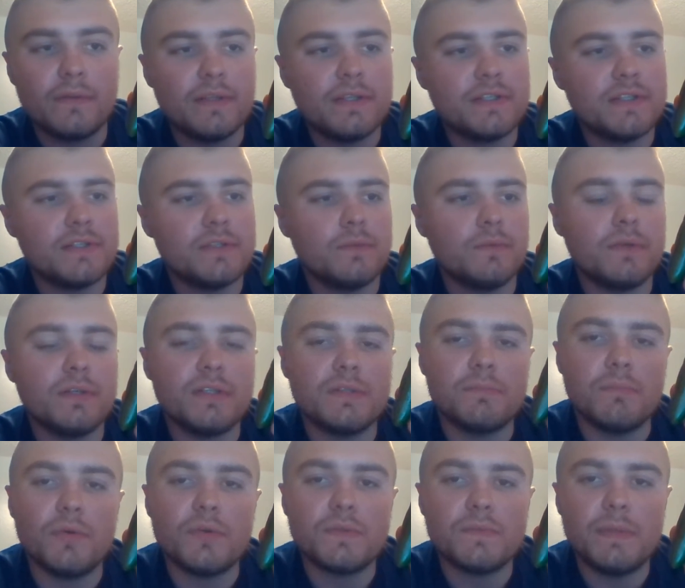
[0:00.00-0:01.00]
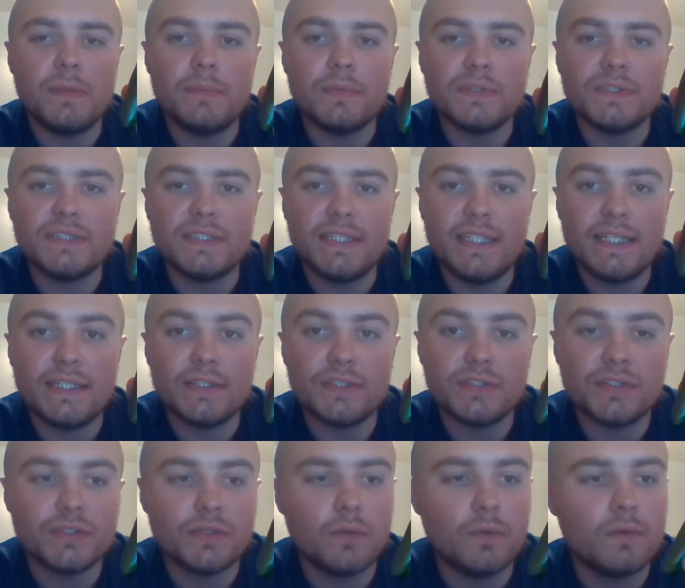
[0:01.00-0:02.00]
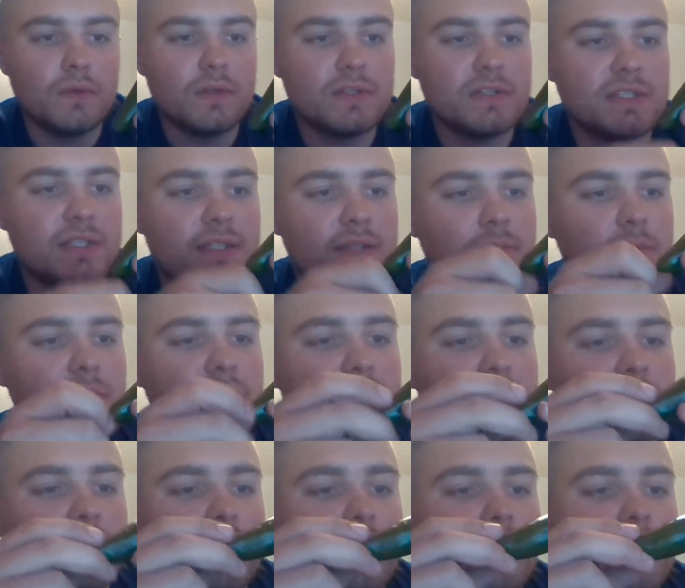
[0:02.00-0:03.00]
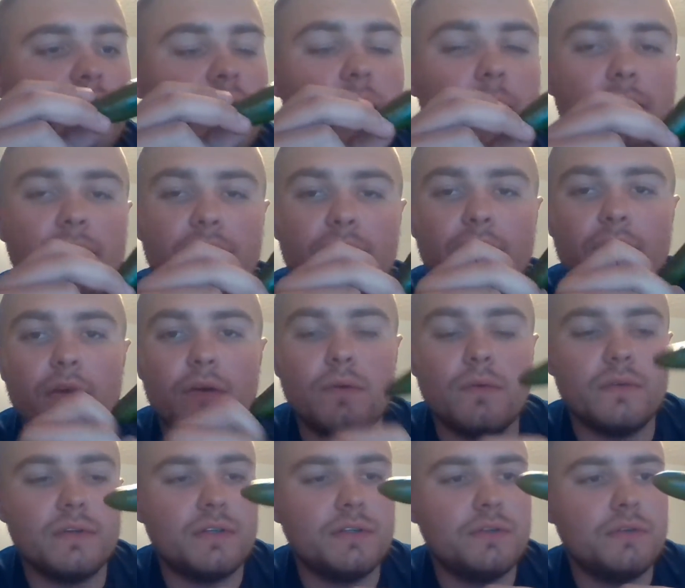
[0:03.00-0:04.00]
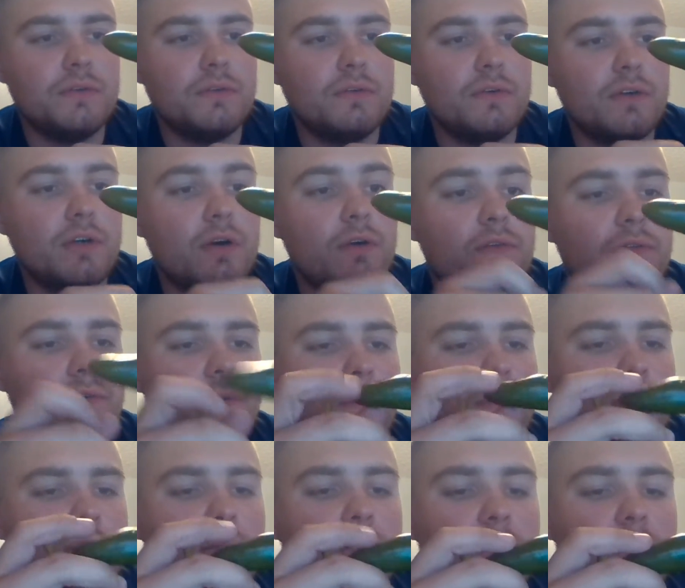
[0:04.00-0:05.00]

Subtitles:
This is the ones most people see at the stores and what they're commonly known to go for.